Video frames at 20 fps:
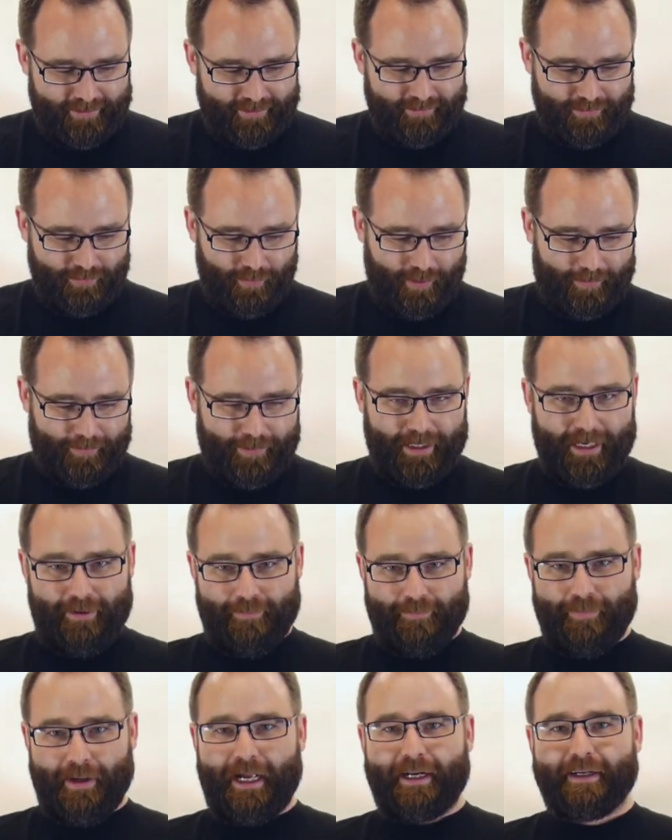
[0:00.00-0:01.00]
swap it
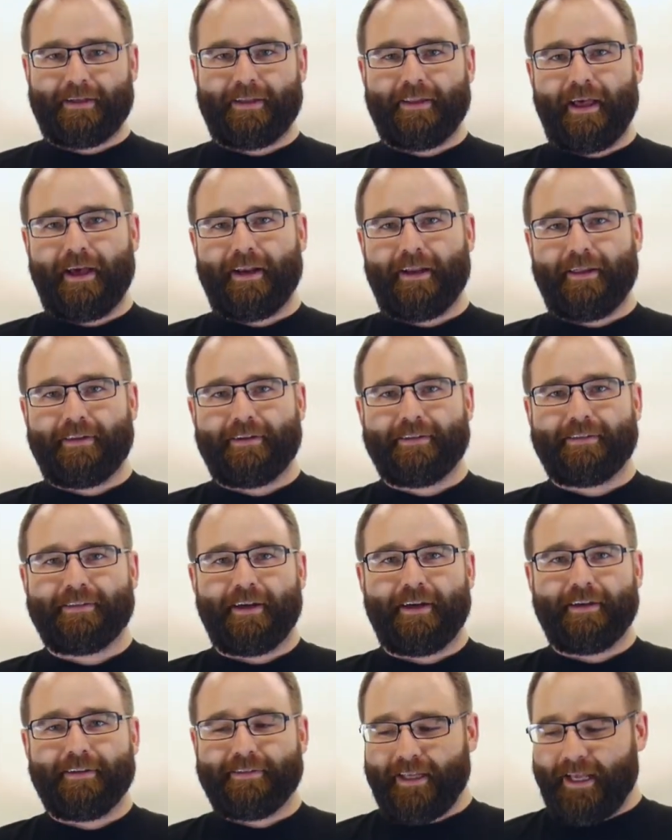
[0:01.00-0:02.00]
out back to that other
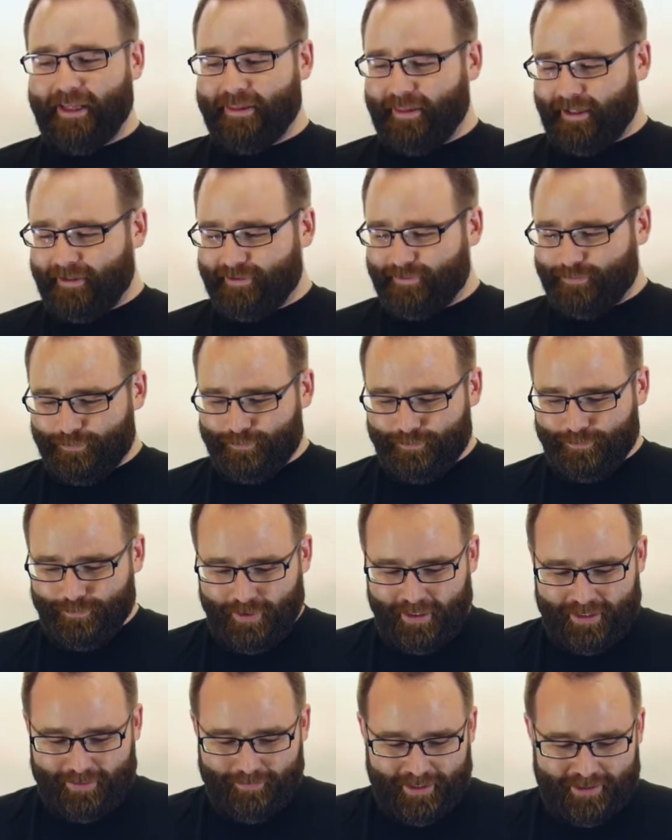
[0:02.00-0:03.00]
size. And that's
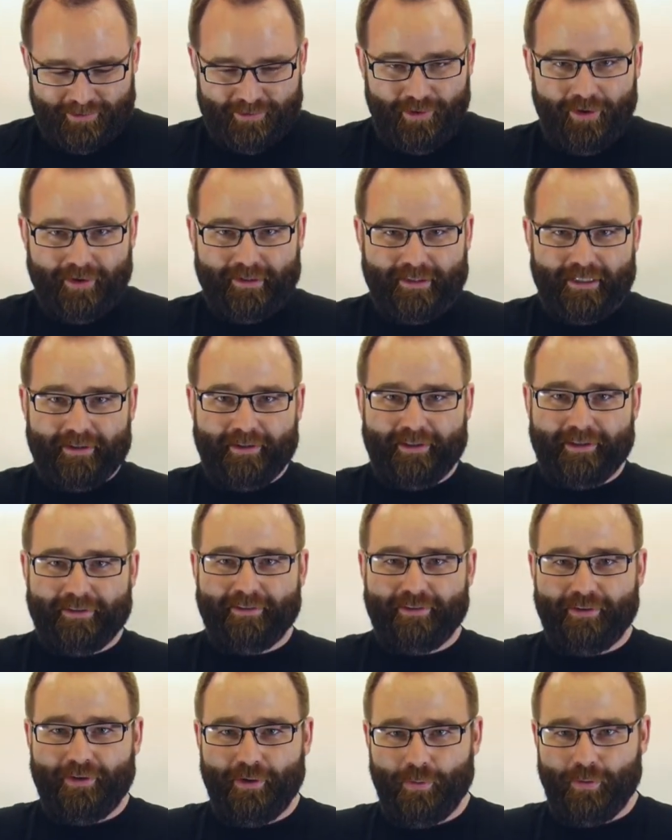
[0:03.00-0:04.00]
pretty much all there
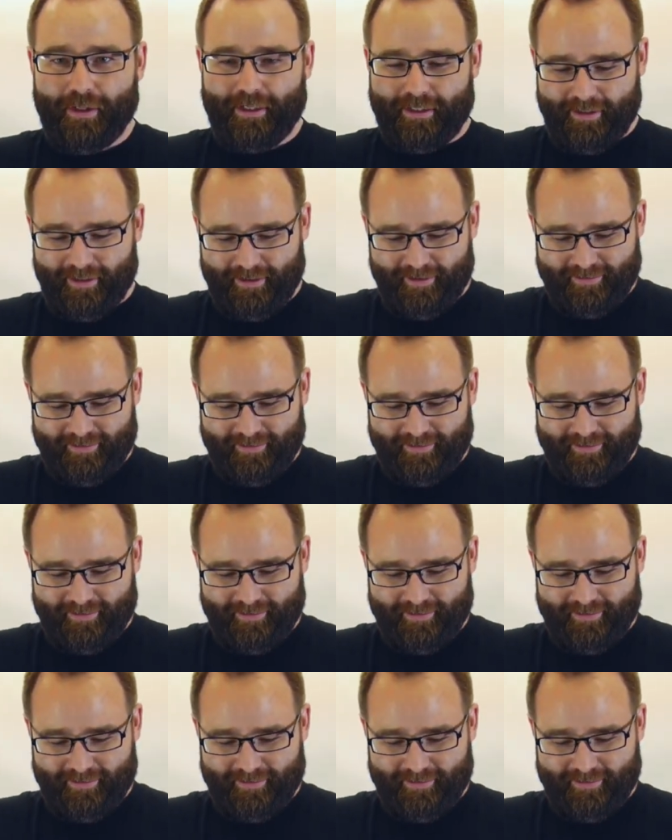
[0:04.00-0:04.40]
is to it.